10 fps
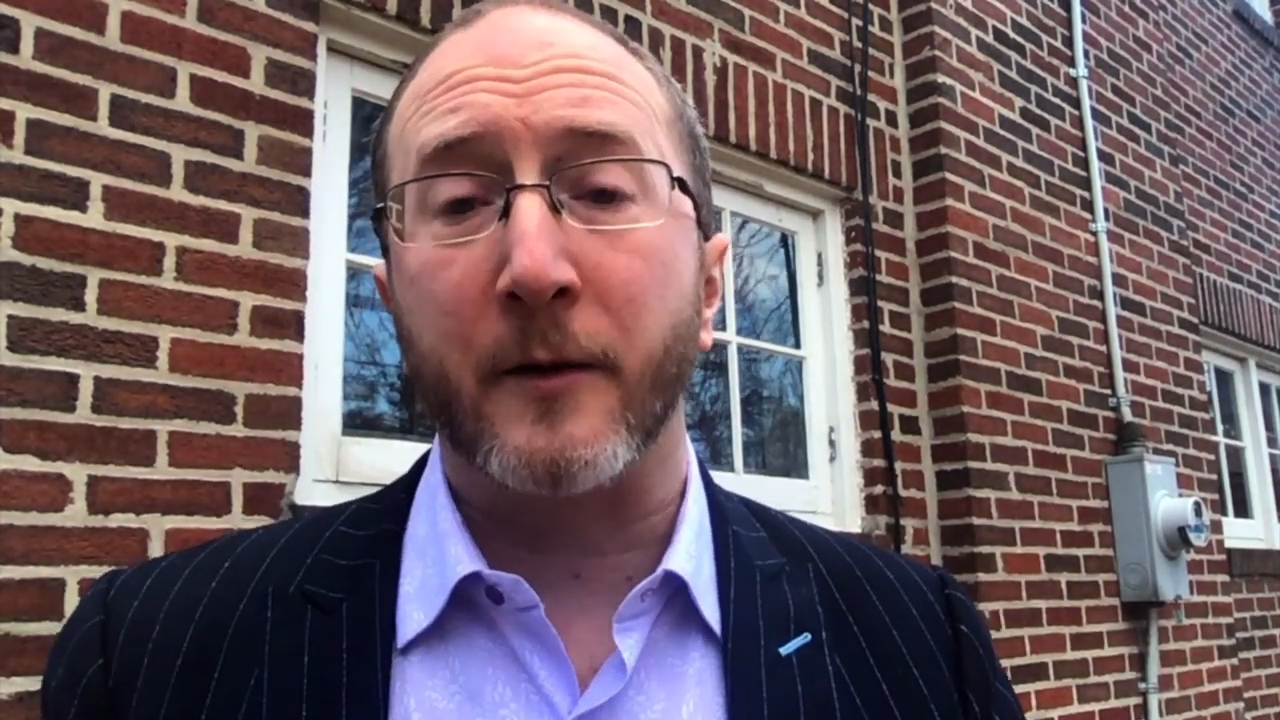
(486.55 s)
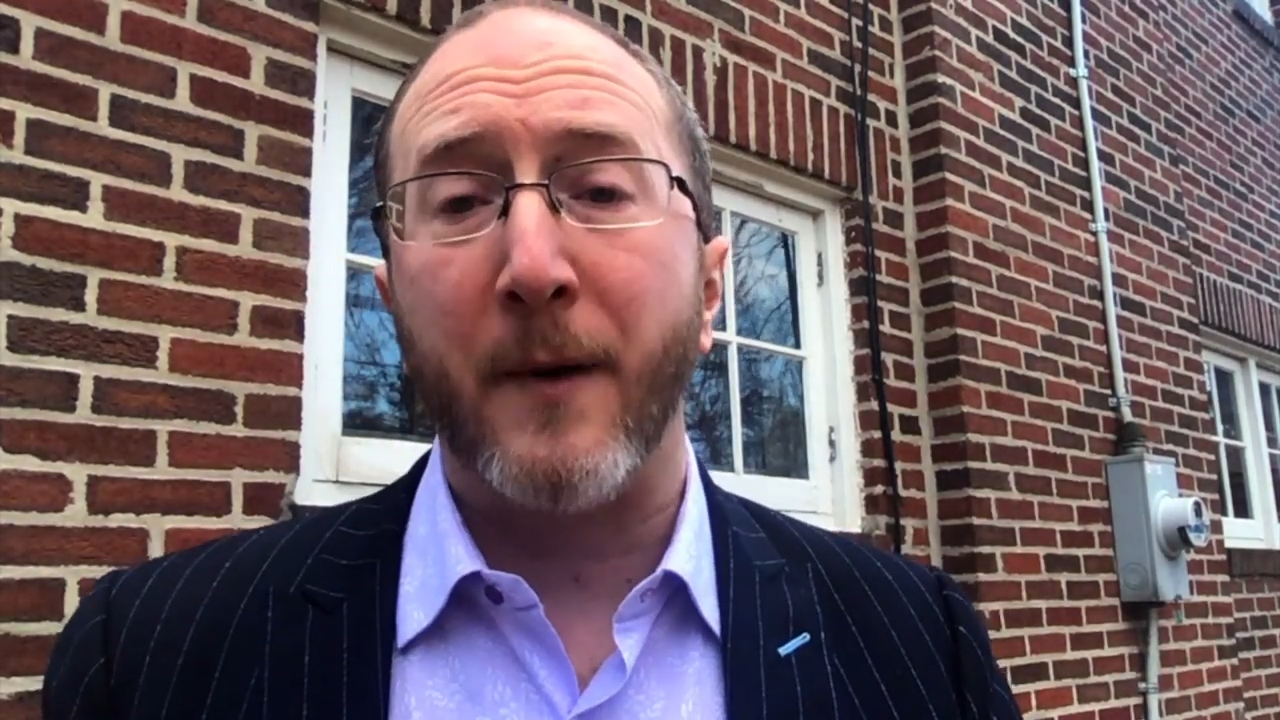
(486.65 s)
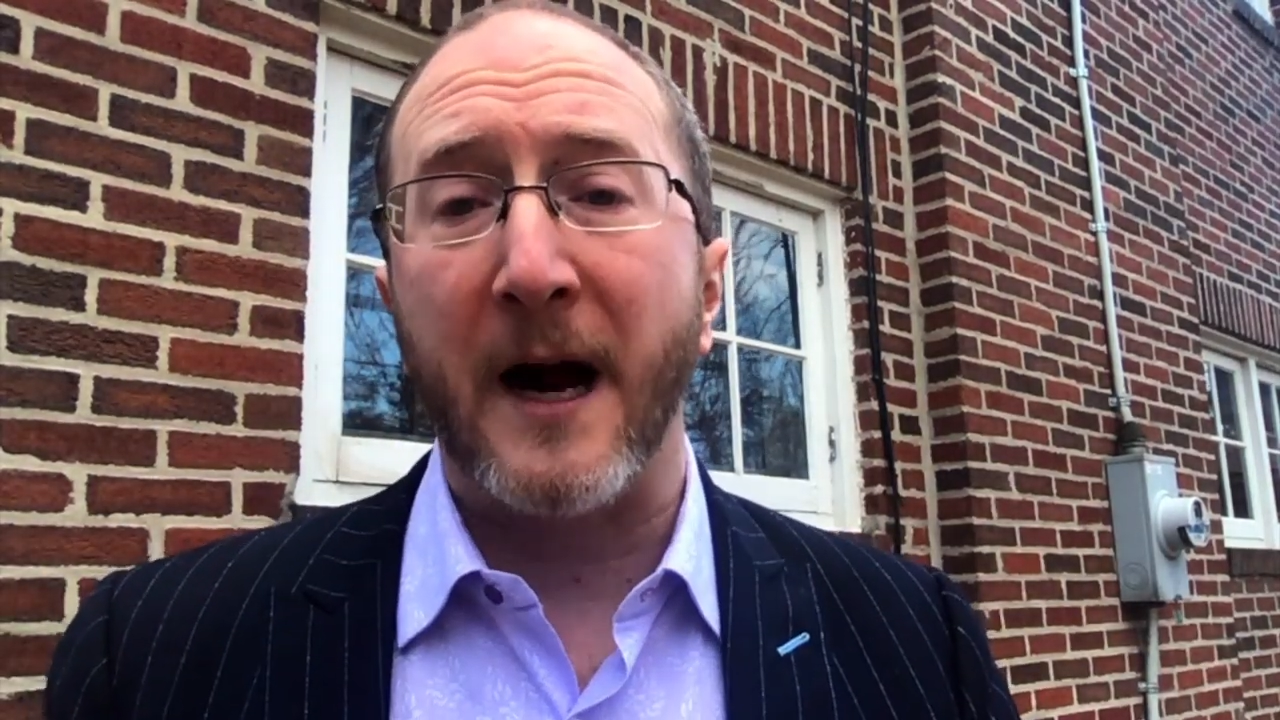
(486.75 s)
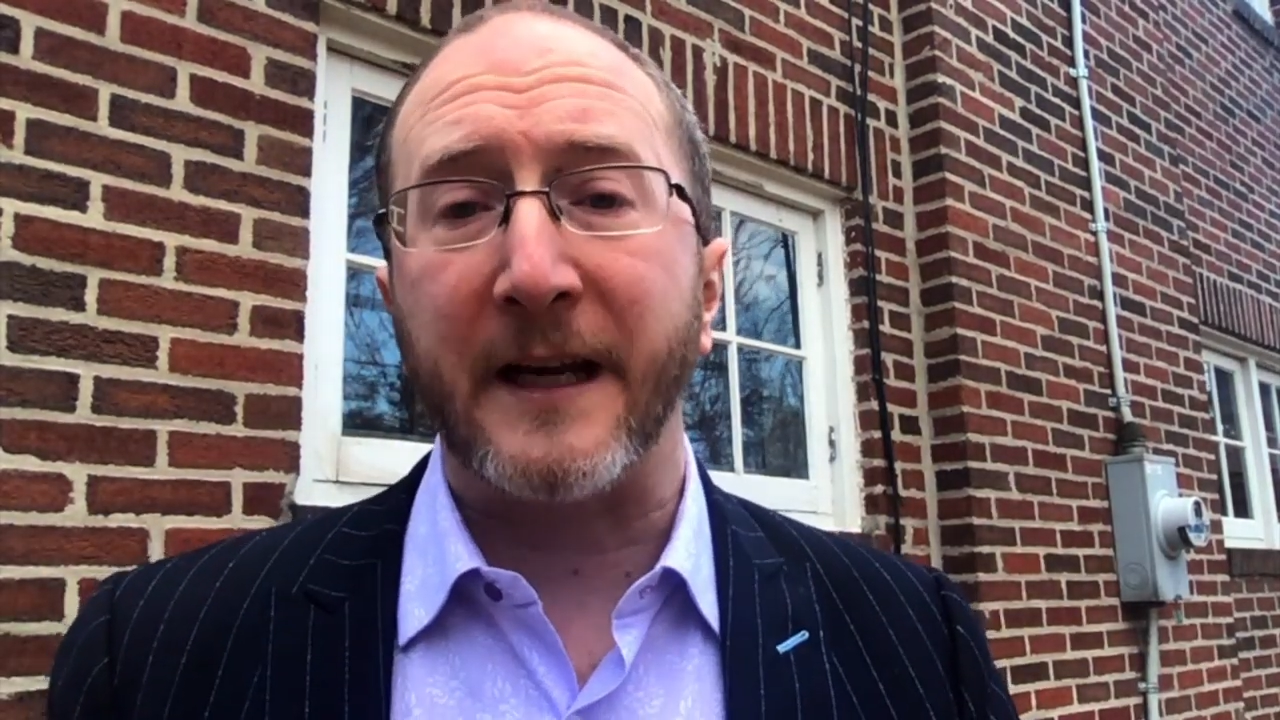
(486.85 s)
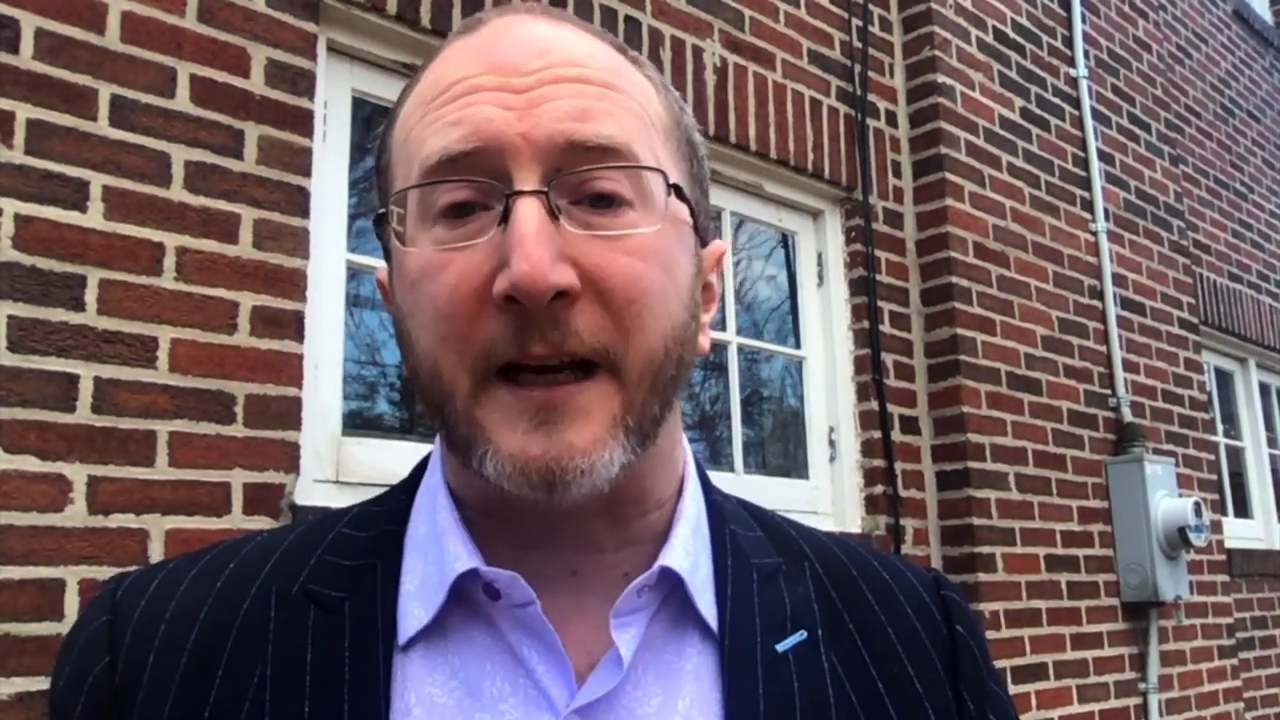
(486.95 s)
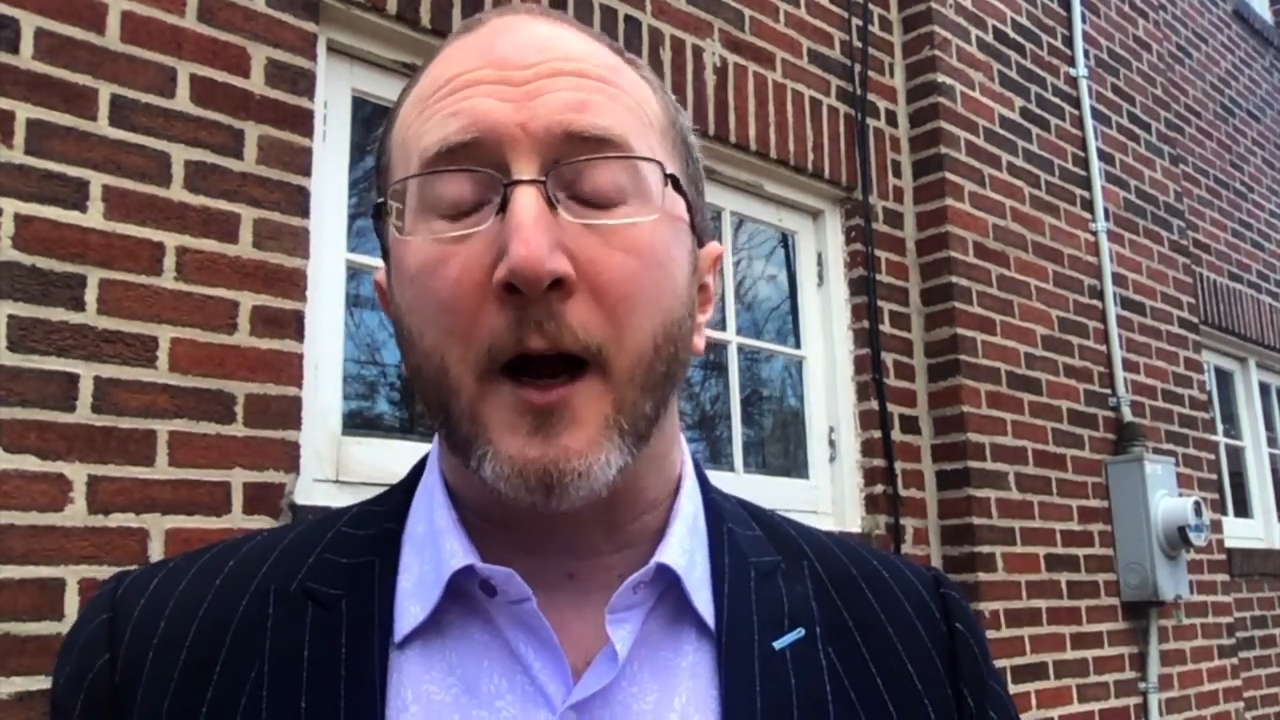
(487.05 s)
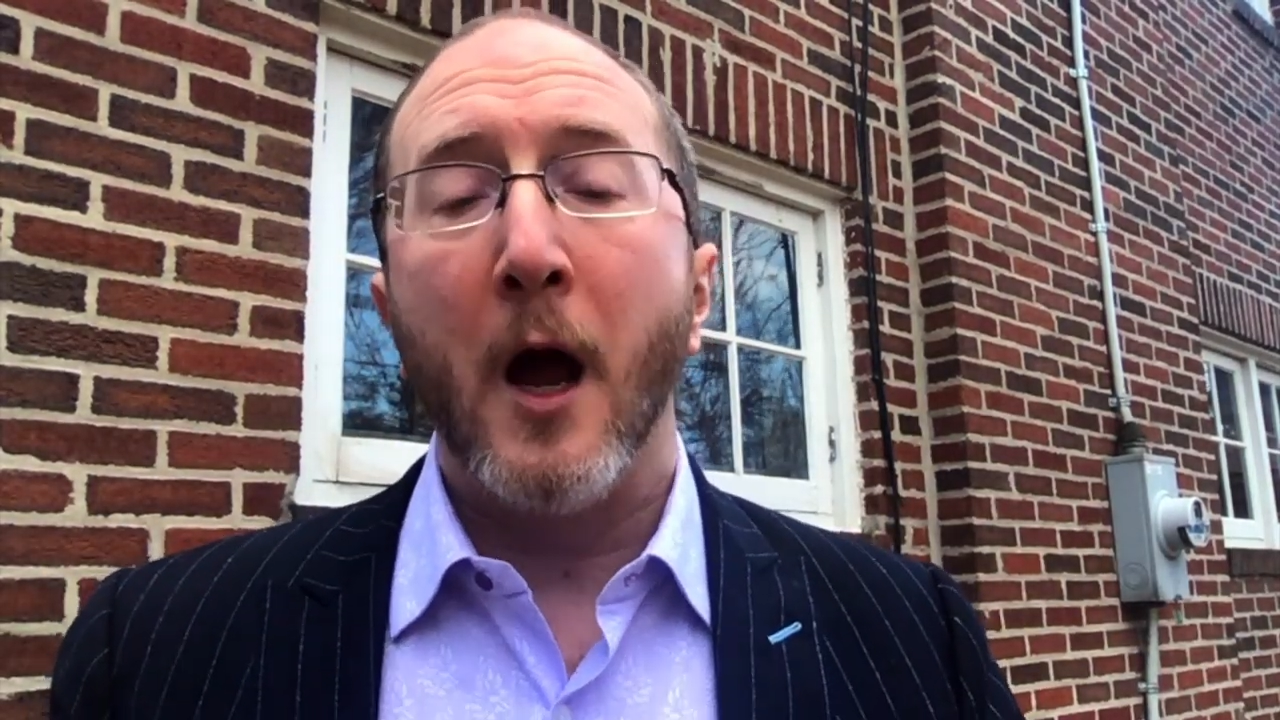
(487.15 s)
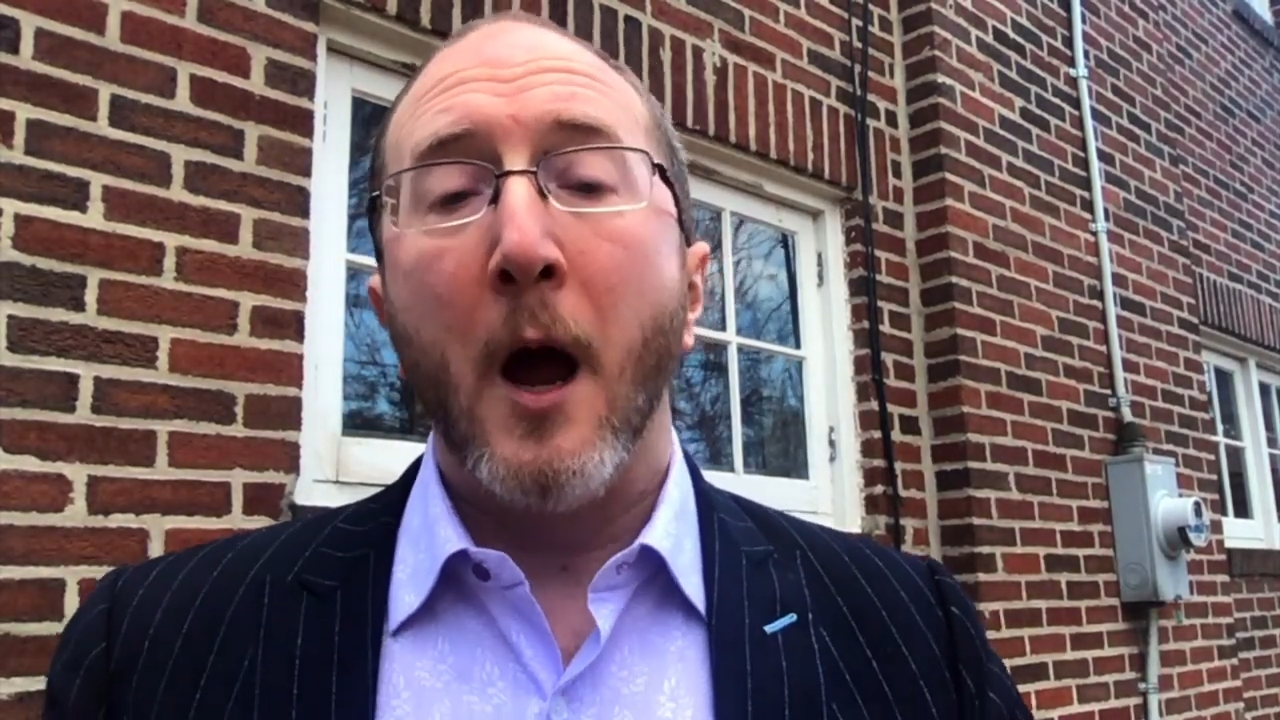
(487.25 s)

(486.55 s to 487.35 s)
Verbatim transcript: body,